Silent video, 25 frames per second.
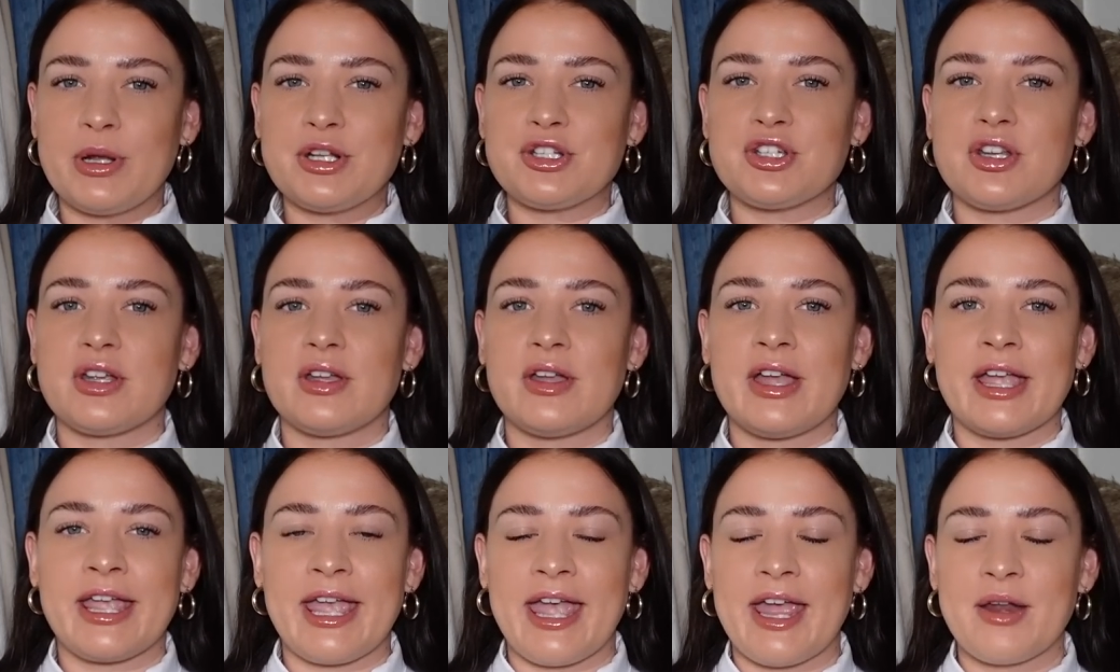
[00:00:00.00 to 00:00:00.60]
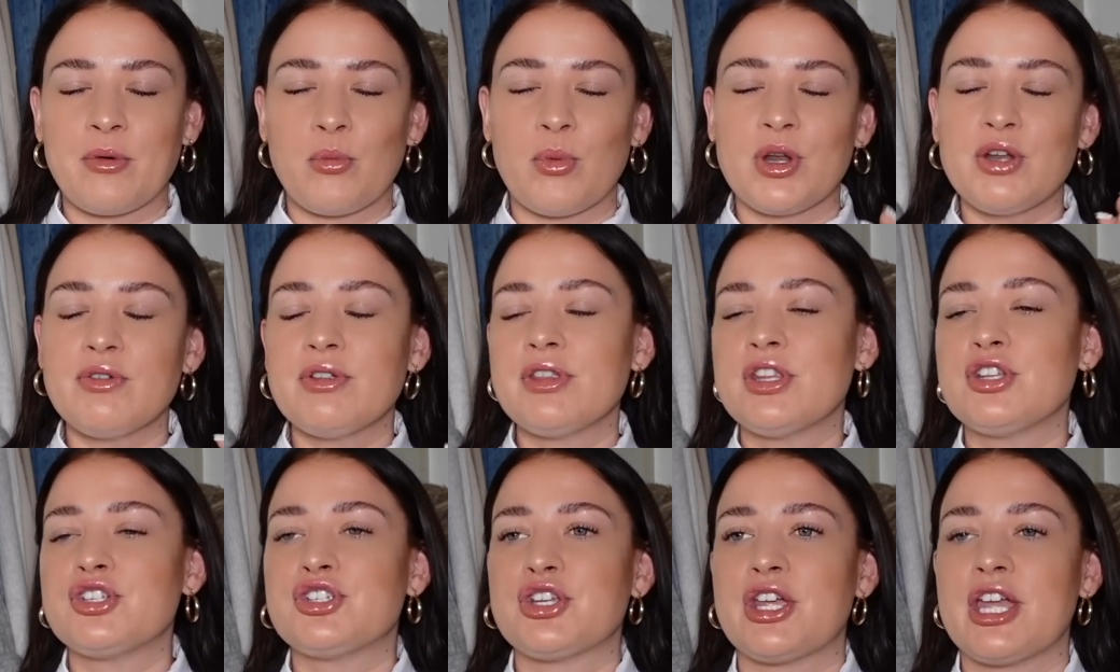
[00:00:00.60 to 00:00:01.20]
which again, when you're
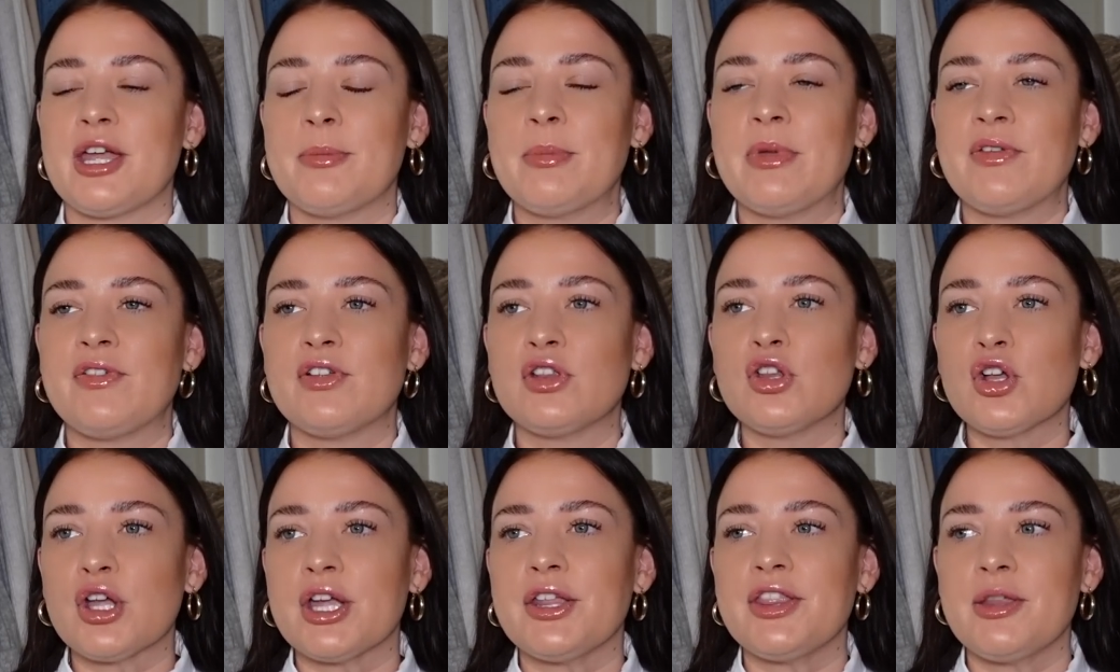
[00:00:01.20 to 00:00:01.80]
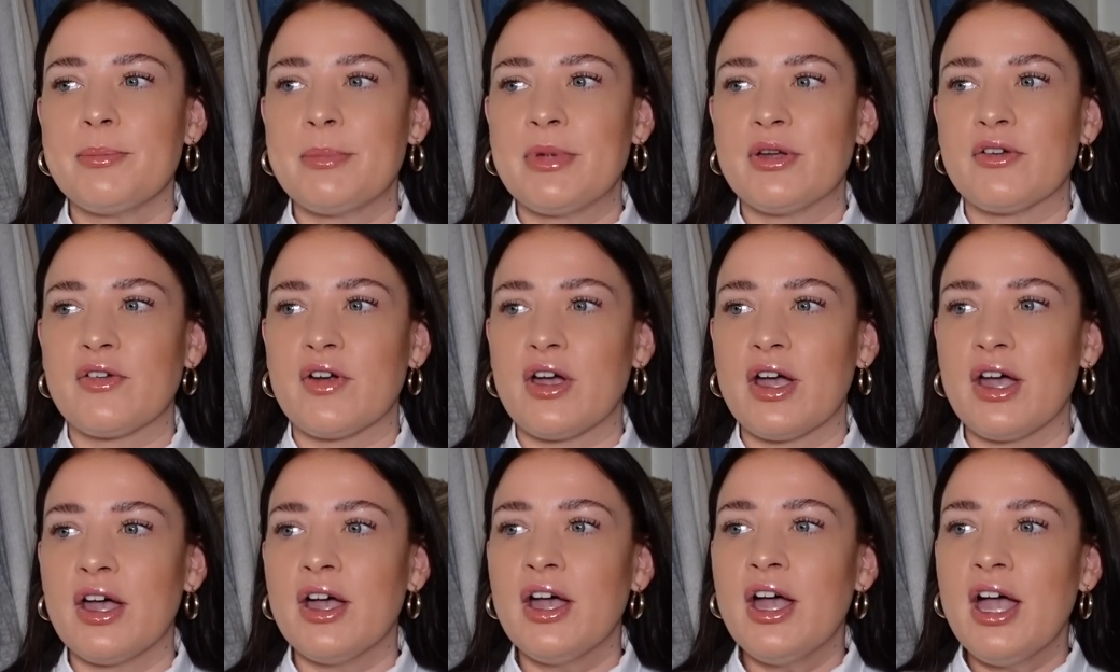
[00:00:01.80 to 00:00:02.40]
in the gym, if you look in the
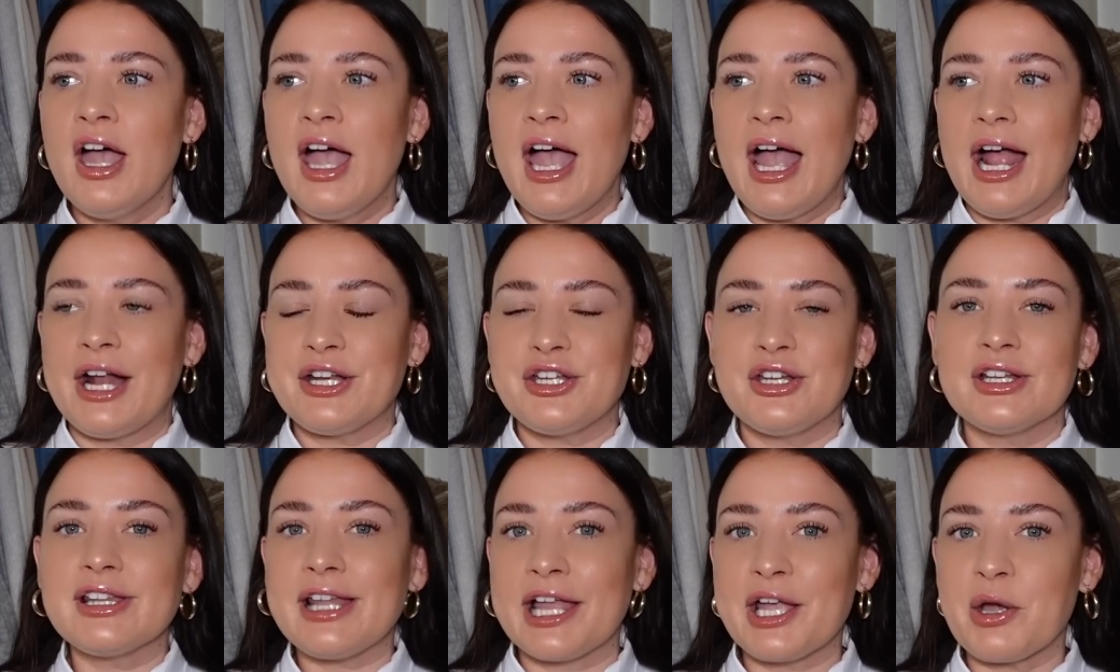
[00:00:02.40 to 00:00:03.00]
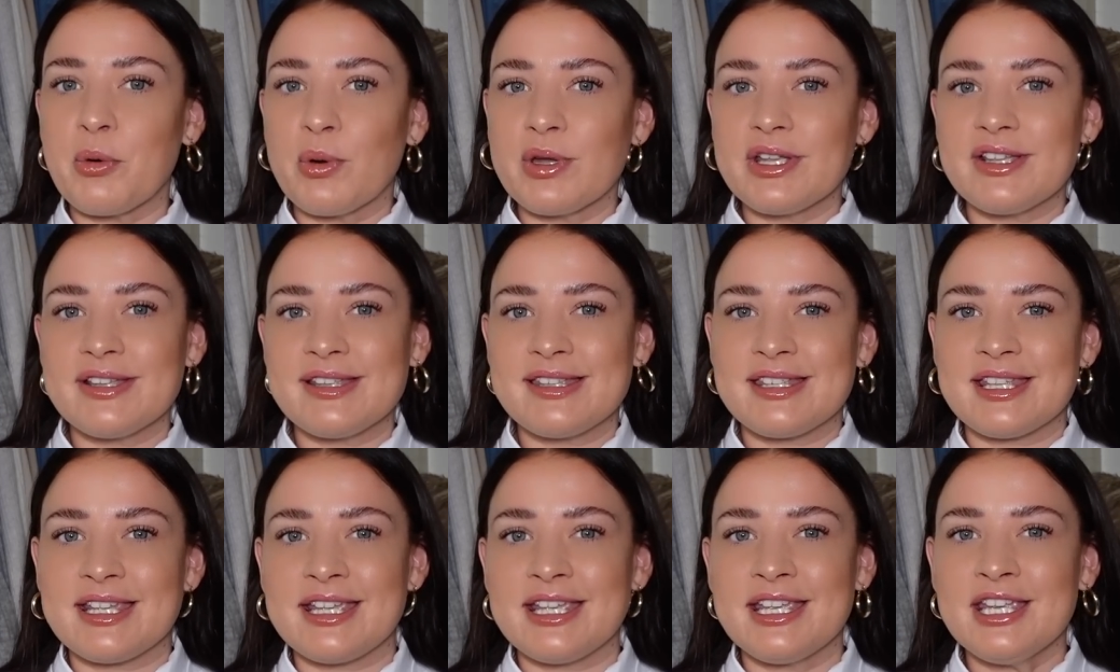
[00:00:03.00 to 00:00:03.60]
mirror and you like what you
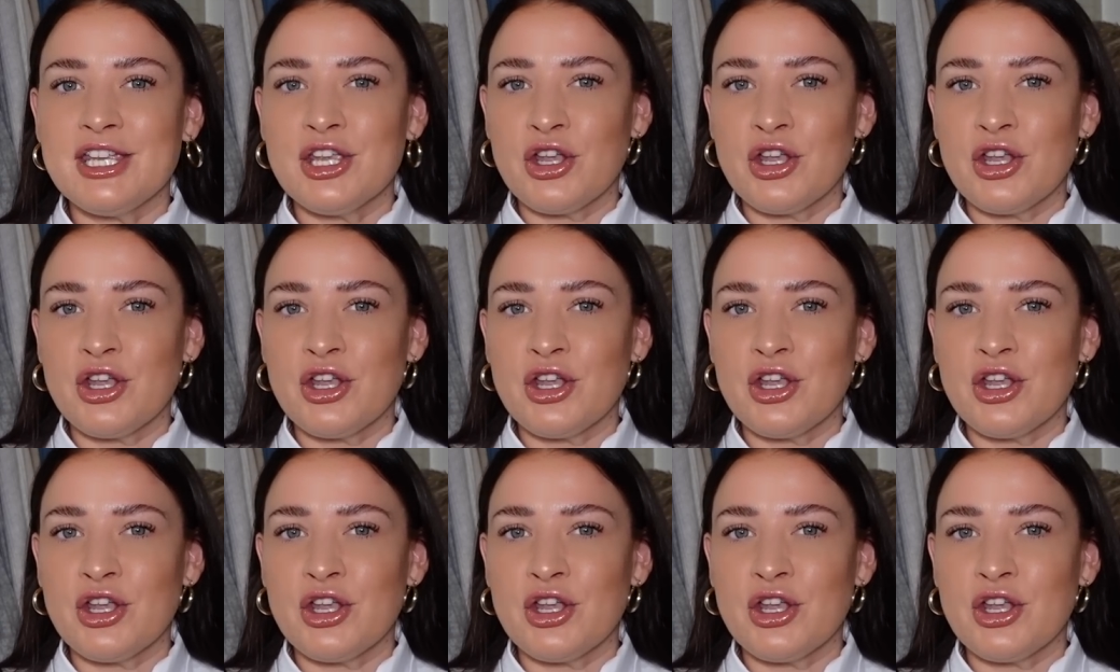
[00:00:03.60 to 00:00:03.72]
see,